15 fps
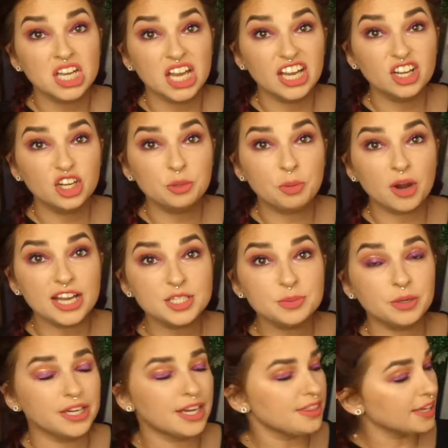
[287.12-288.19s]
a good price
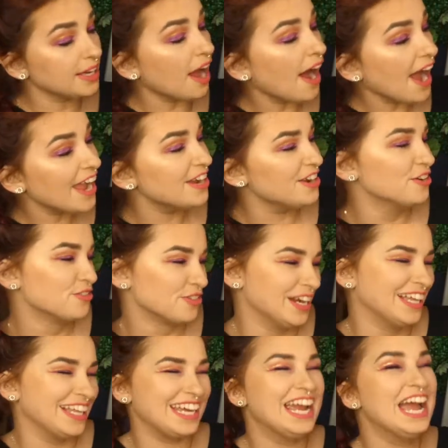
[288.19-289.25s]
point. I think I
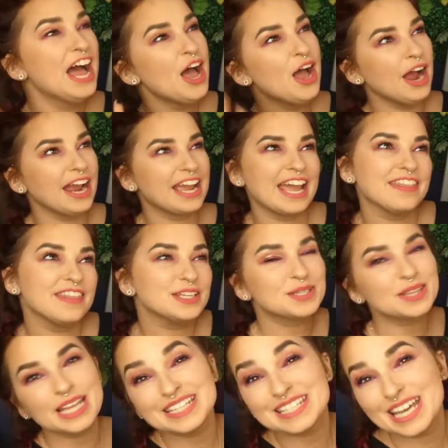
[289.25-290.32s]
really, okay,
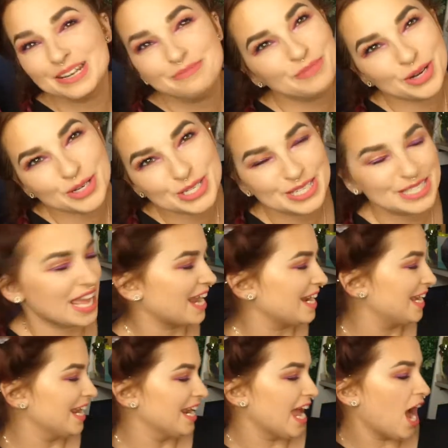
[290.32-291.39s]
let's get emotions out of
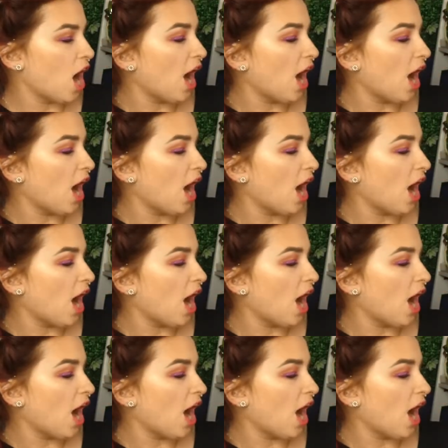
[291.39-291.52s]
here now.